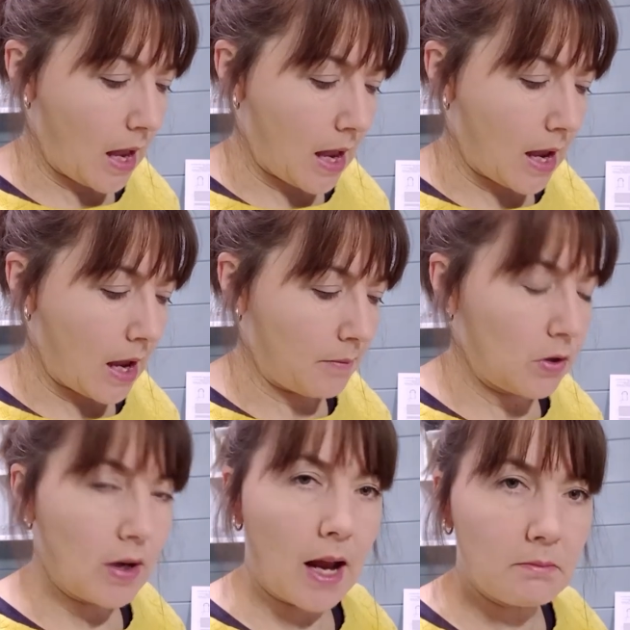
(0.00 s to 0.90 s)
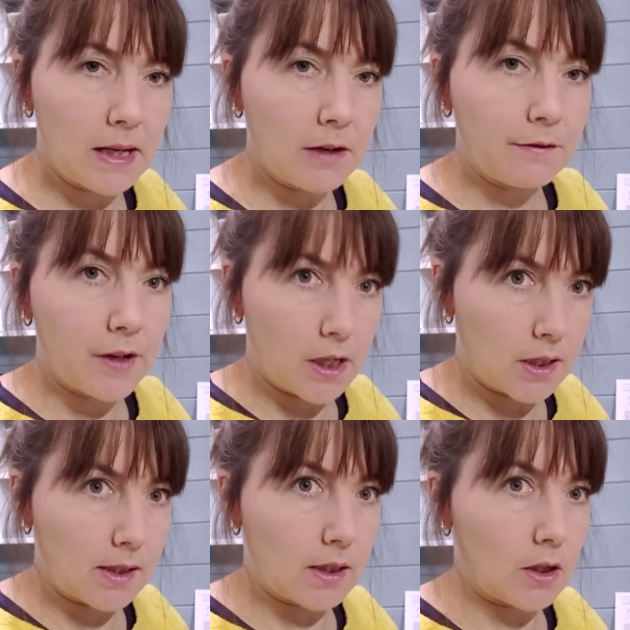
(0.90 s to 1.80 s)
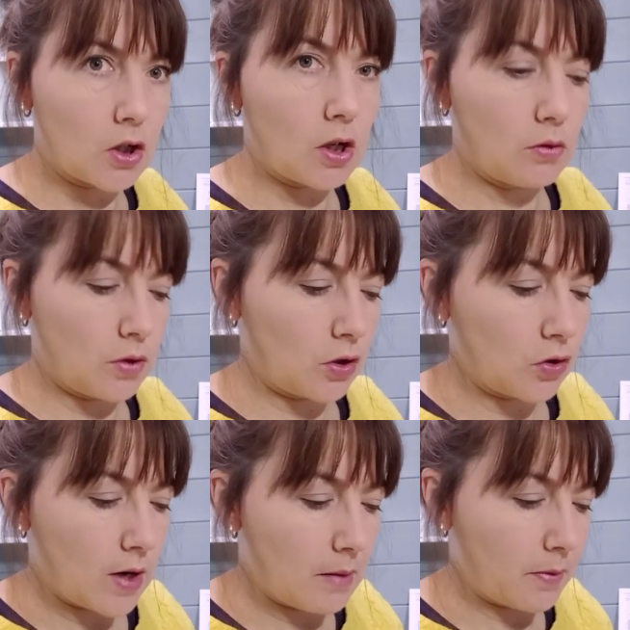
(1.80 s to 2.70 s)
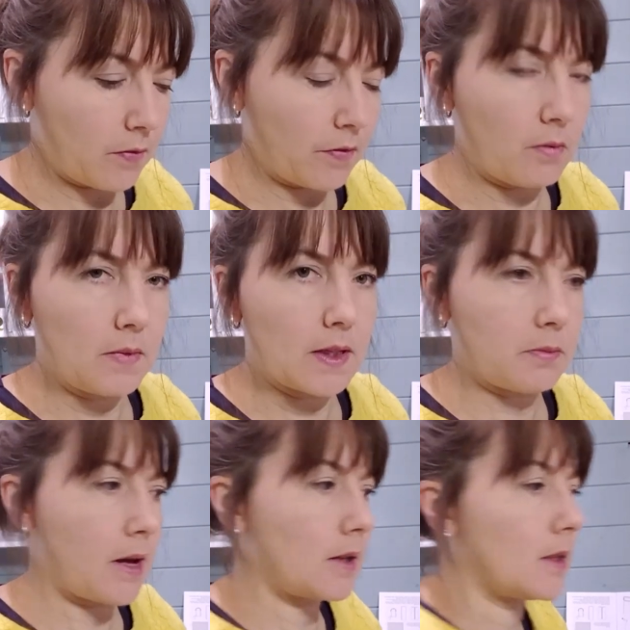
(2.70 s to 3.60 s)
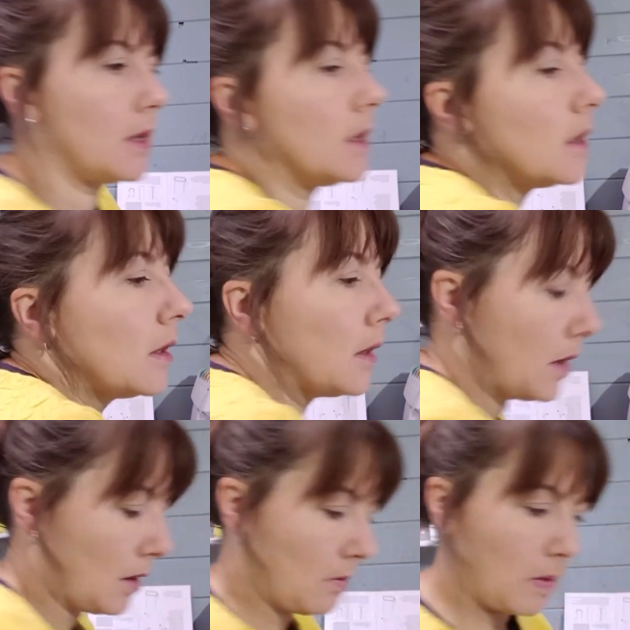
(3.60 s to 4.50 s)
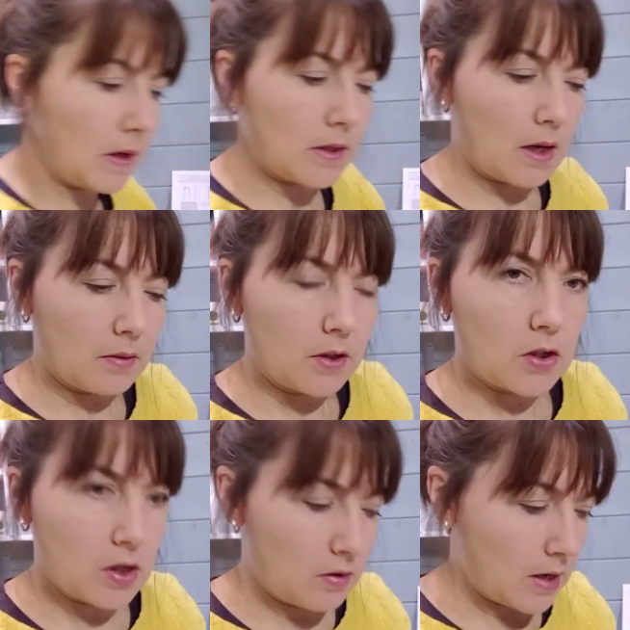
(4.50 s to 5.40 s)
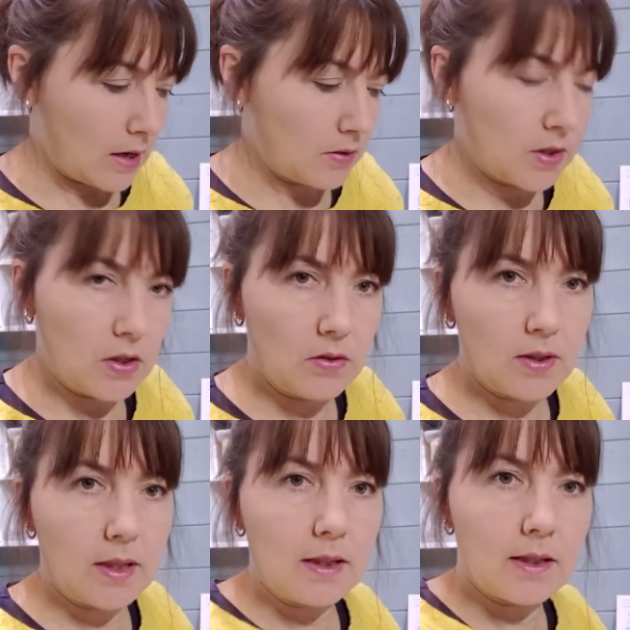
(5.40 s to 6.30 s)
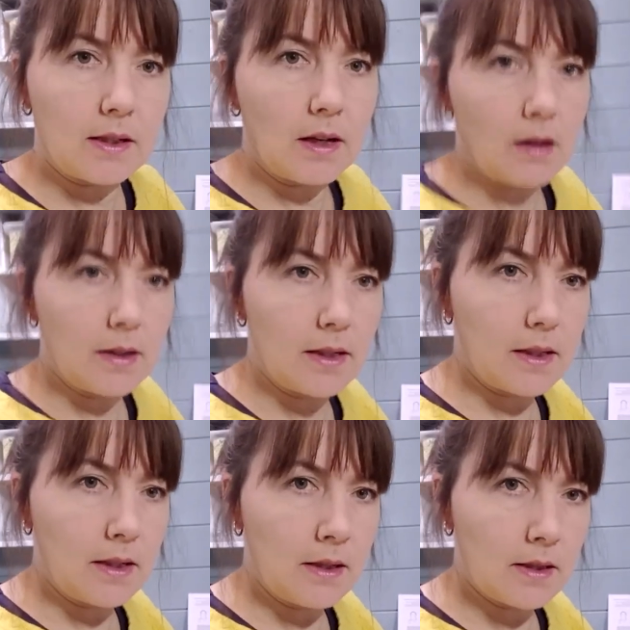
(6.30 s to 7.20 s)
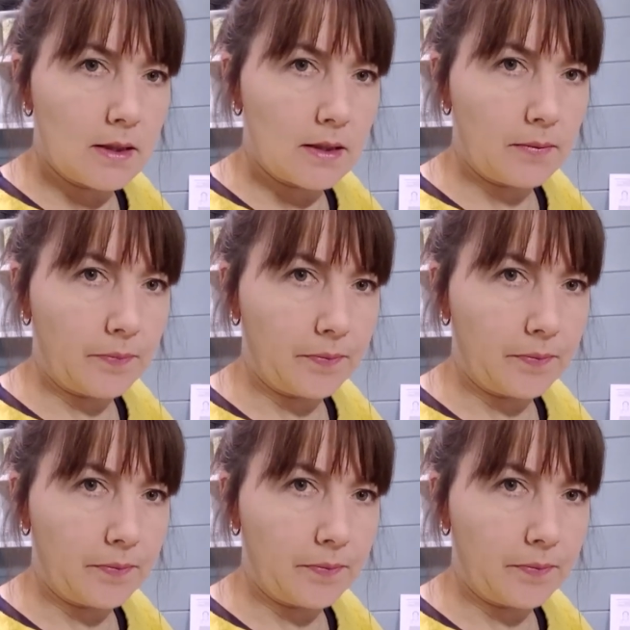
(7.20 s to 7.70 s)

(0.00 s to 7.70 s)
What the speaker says: And you can make a fixed shoulder strap from this pattern, but I'm going to show you how to use these sliders.